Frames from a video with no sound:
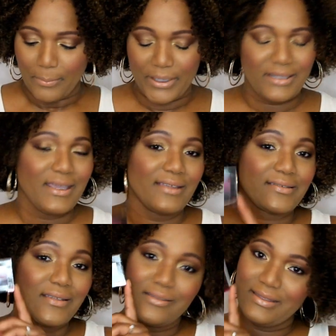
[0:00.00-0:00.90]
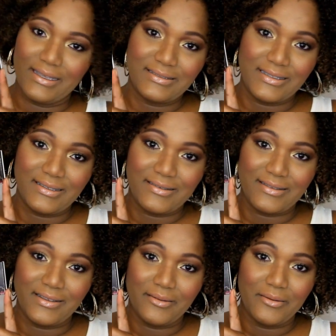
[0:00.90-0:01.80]
But yes, this is
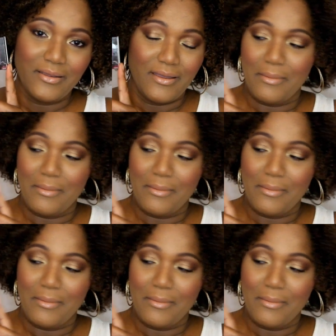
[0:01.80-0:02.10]
the